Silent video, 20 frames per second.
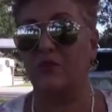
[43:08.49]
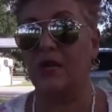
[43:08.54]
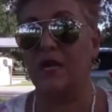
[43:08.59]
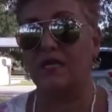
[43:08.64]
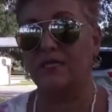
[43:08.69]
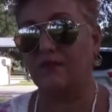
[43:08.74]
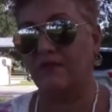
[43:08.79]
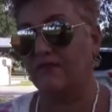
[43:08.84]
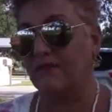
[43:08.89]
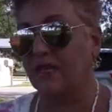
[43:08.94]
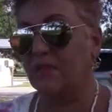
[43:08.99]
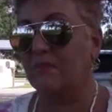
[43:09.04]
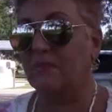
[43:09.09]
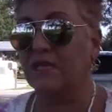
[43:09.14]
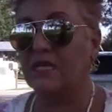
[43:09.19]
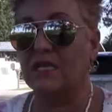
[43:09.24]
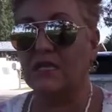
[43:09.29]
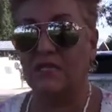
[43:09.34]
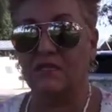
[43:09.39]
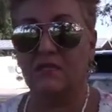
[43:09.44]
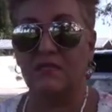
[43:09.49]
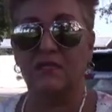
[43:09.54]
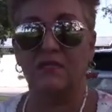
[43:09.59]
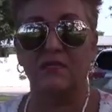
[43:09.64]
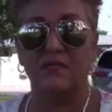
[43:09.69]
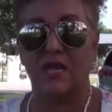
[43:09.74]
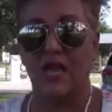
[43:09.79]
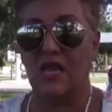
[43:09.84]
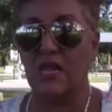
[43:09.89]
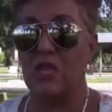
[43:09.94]
guys, if anybody
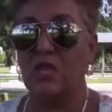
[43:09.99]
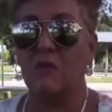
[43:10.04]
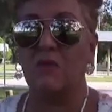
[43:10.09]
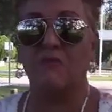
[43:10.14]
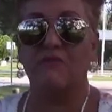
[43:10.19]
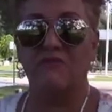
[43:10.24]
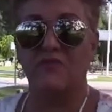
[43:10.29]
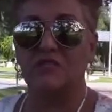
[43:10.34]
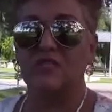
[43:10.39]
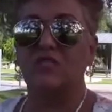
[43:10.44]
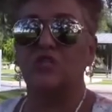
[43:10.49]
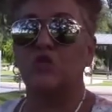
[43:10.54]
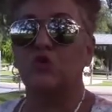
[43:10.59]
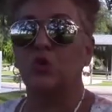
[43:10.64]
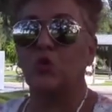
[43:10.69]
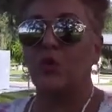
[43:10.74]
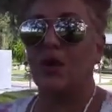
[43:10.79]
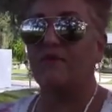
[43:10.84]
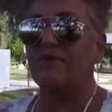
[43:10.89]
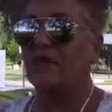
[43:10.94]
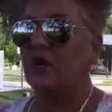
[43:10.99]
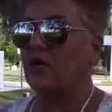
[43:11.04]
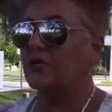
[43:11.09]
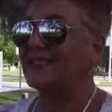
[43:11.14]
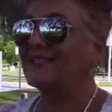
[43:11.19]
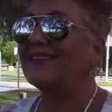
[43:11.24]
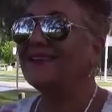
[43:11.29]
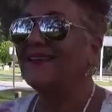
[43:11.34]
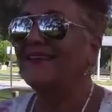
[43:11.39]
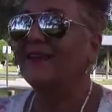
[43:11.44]
does any visits to
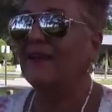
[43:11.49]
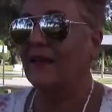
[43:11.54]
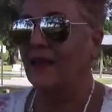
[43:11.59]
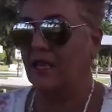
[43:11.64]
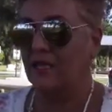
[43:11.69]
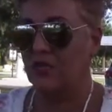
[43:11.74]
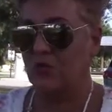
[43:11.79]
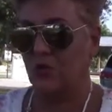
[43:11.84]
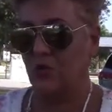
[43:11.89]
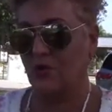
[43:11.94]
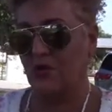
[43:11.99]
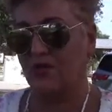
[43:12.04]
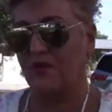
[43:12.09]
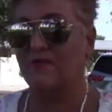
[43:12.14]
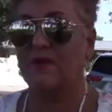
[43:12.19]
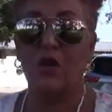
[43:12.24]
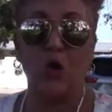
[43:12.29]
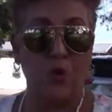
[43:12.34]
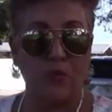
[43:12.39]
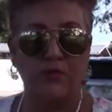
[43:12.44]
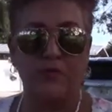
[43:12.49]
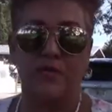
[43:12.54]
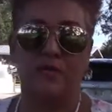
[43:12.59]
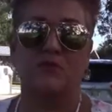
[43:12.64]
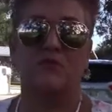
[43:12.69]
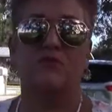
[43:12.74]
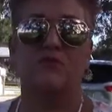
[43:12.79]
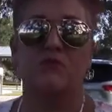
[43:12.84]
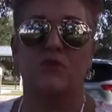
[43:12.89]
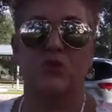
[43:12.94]
graveyards, ignore them and hope they
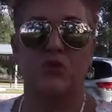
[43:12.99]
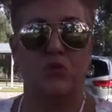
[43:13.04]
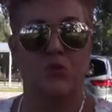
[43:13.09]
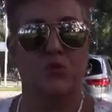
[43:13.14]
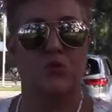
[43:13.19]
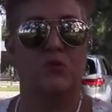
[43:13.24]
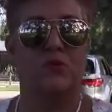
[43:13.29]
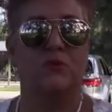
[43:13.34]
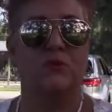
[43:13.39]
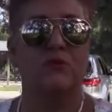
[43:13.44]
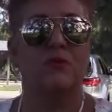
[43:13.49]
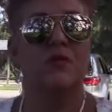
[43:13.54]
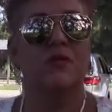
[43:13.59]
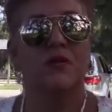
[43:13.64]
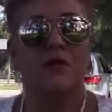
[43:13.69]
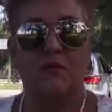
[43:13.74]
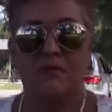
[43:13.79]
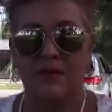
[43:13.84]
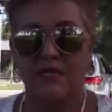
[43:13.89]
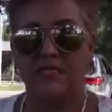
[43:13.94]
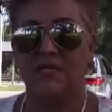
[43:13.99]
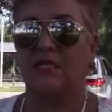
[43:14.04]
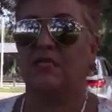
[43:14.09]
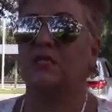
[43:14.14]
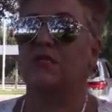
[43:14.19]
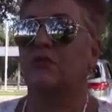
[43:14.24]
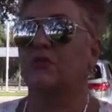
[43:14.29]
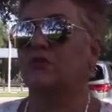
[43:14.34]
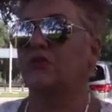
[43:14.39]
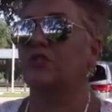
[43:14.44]
ignore you.
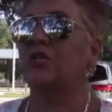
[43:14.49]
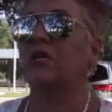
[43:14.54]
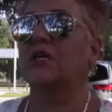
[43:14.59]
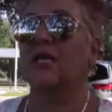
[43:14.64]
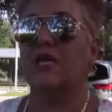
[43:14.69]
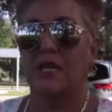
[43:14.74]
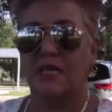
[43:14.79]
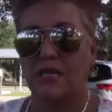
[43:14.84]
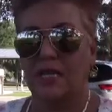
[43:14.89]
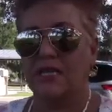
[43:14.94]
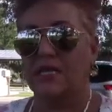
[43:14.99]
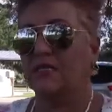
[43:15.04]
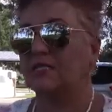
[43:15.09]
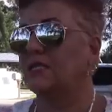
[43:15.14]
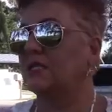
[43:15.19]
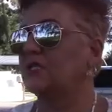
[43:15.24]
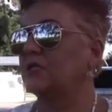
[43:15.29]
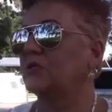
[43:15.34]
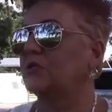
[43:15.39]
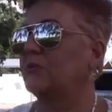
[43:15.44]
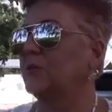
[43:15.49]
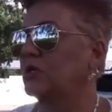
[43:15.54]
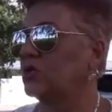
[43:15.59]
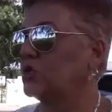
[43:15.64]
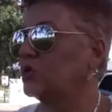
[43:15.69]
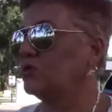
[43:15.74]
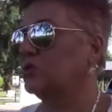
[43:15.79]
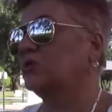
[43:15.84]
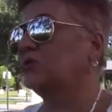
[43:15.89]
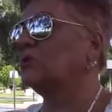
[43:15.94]
Basically, all they're checking out, like I said, is to make
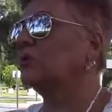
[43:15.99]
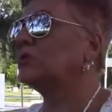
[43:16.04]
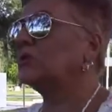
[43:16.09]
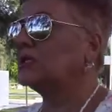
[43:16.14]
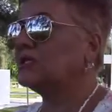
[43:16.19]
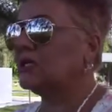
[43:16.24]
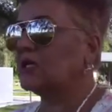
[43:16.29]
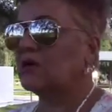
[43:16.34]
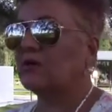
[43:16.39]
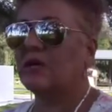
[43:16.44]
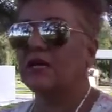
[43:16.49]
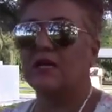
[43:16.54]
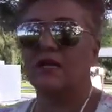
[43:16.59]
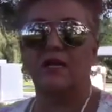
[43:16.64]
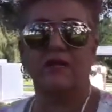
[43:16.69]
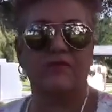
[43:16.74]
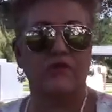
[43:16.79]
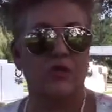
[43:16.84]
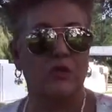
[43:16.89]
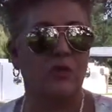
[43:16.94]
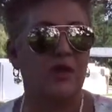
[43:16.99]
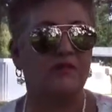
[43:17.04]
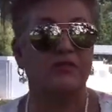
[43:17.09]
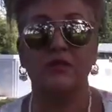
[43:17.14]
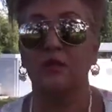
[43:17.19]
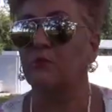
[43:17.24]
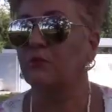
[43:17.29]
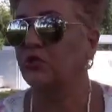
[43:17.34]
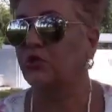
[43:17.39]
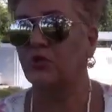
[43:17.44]
sure you don't desecrate any of the graves,
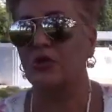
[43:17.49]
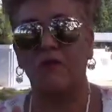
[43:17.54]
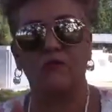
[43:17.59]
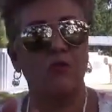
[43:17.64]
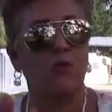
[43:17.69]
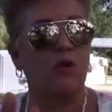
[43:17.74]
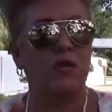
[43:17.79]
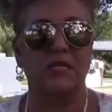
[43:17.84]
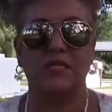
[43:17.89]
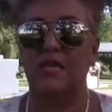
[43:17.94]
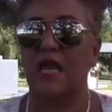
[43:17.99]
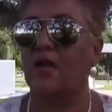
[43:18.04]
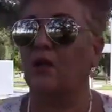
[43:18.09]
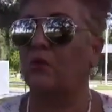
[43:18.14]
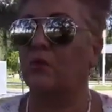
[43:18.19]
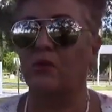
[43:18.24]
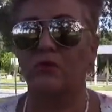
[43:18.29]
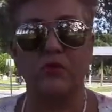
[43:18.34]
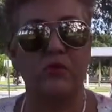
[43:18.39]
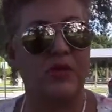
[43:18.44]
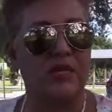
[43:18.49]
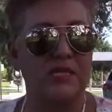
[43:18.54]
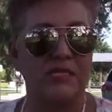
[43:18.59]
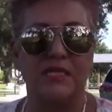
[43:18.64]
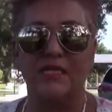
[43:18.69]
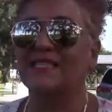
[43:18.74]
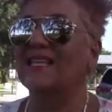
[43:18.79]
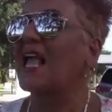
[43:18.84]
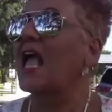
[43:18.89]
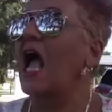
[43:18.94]
but you never want to tangle with one of these
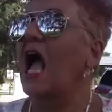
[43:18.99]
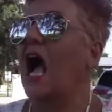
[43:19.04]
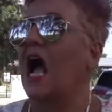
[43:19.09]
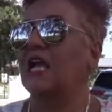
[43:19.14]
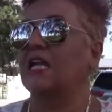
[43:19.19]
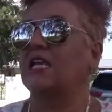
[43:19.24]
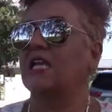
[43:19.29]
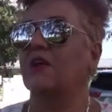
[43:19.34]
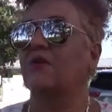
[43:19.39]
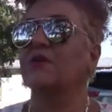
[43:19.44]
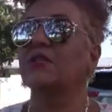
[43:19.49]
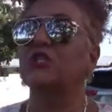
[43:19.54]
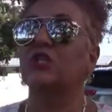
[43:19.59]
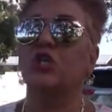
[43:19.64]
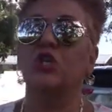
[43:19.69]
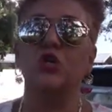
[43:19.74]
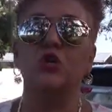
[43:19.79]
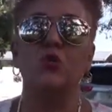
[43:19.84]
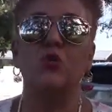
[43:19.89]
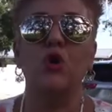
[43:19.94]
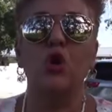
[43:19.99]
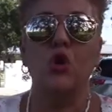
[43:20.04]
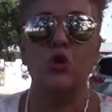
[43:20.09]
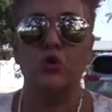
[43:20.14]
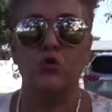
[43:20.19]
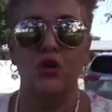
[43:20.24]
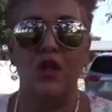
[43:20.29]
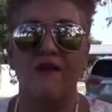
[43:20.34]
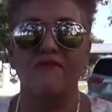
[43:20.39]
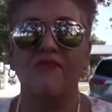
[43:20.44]
things. I guarantee you,
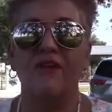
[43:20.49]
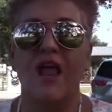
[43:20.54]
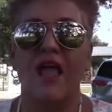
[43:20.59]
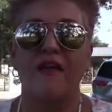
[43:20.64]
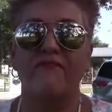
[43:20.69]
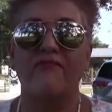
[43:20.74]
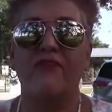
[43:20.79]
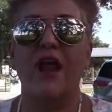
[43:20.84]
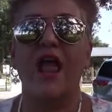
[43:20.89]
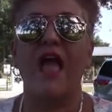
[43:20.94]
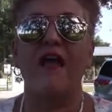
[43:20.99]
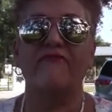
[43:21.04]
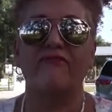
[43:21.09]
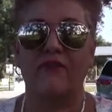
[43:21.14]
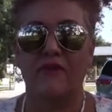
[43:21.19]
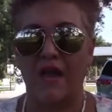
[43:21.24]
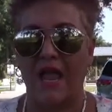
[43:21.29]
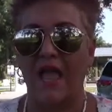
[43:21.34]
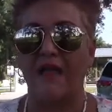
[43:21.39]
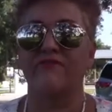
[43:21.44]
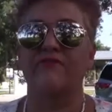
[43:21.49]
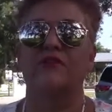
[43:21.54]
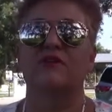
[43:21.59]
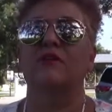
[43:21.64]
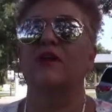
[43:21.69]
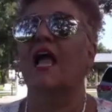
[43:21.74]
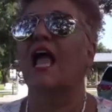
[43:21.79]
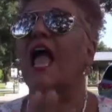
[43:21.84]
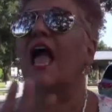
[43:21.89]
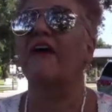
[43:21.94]
you never, ever, ever, ever,
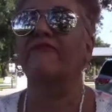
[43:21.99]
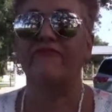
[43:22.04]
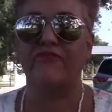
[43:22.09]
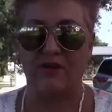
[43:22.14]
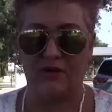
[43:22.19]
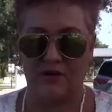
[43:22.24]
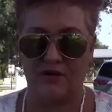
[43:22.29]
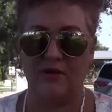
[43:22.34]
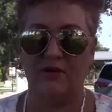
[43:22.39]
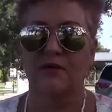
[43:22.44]
ever